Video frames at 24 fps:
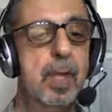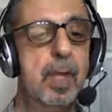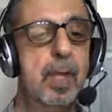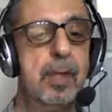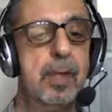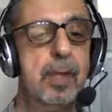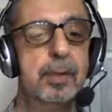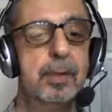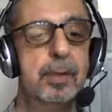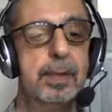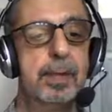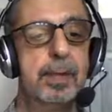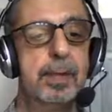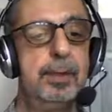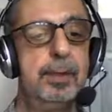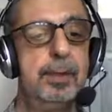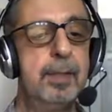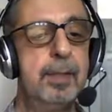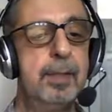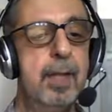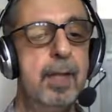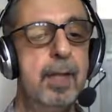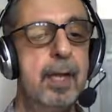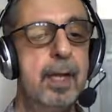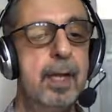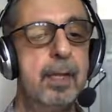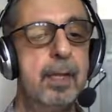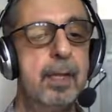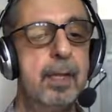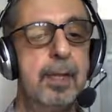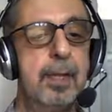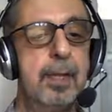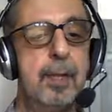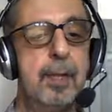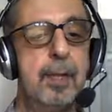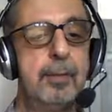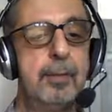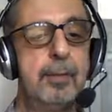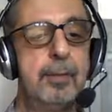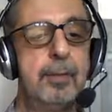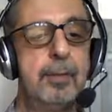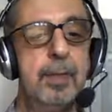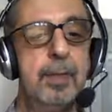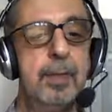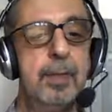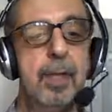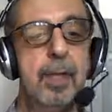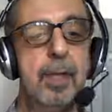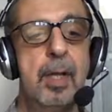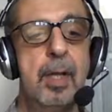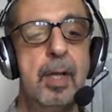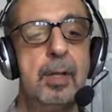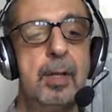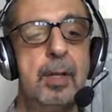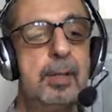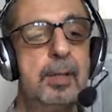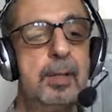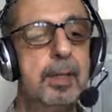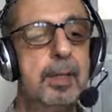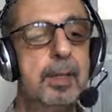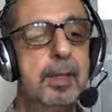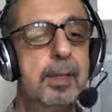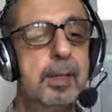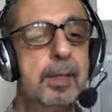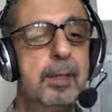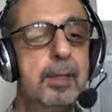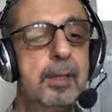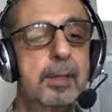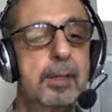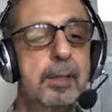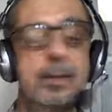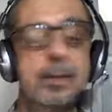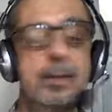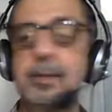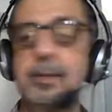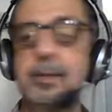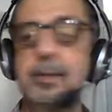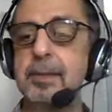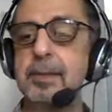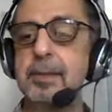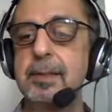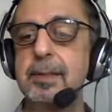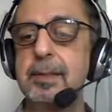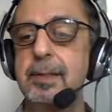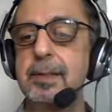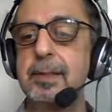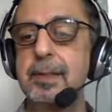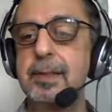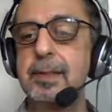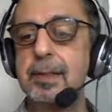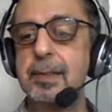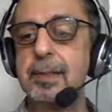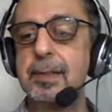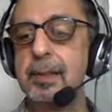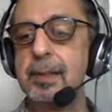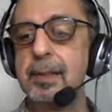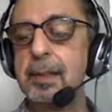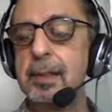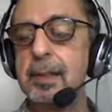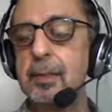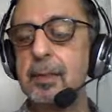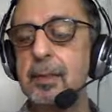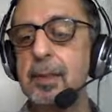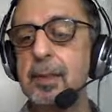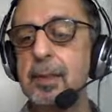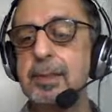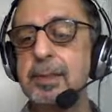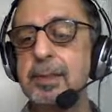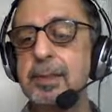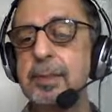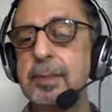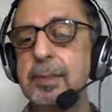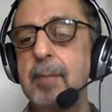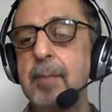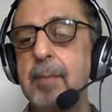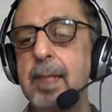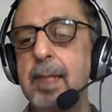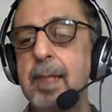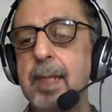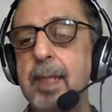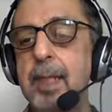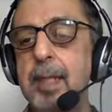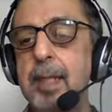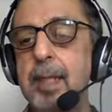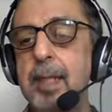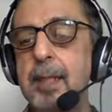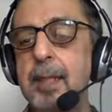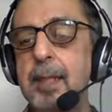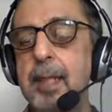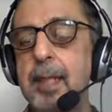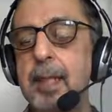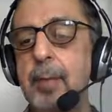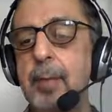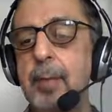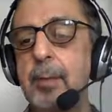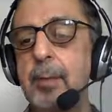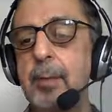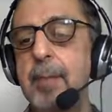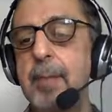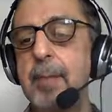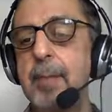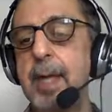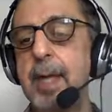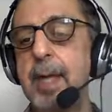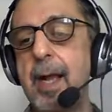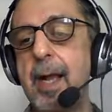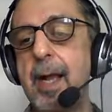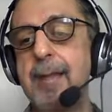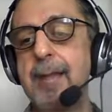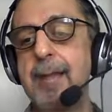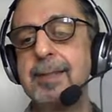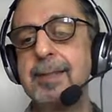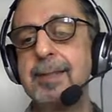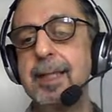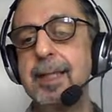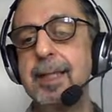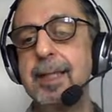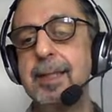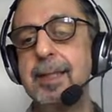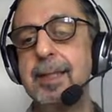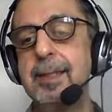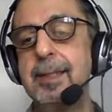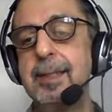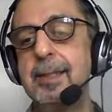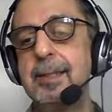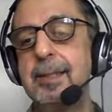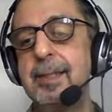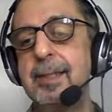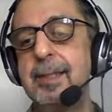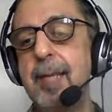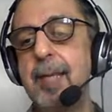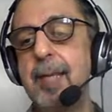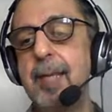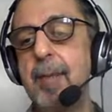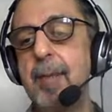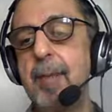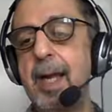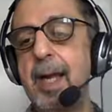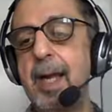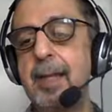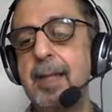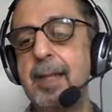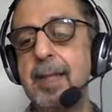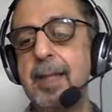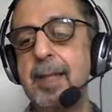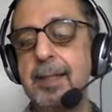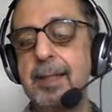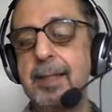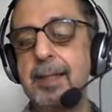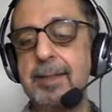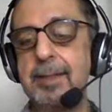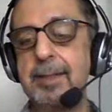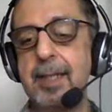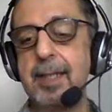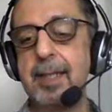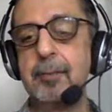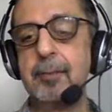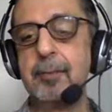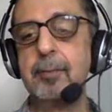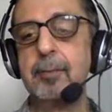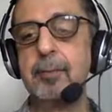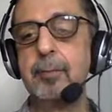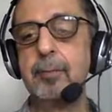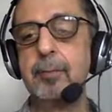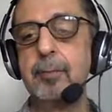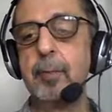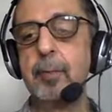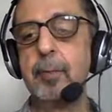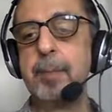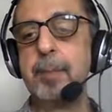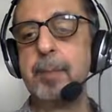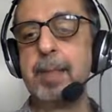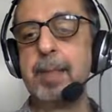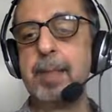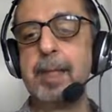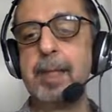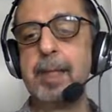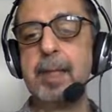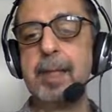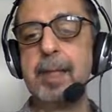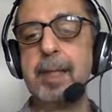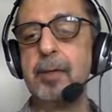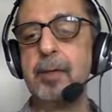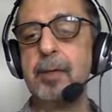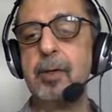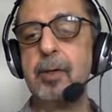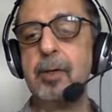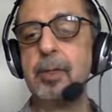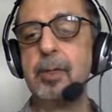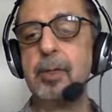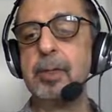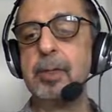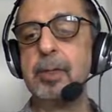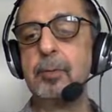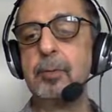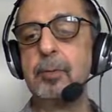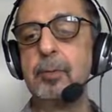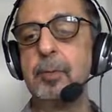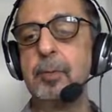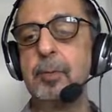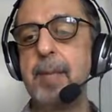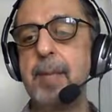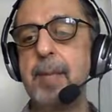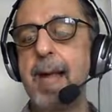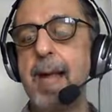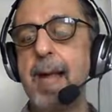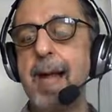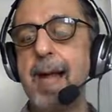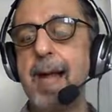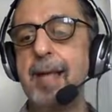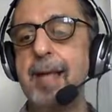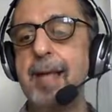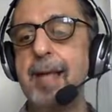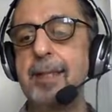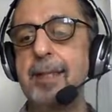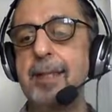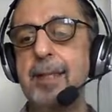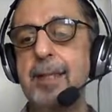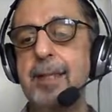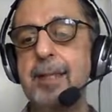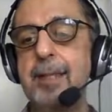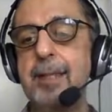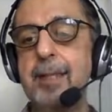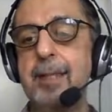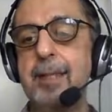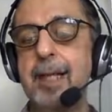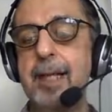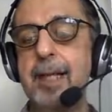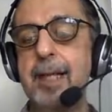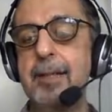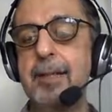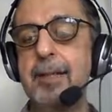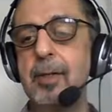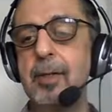Okay. Now, the collision bulkhead could be exactly the same height as that of the forepeak tank, or it could be higher than that,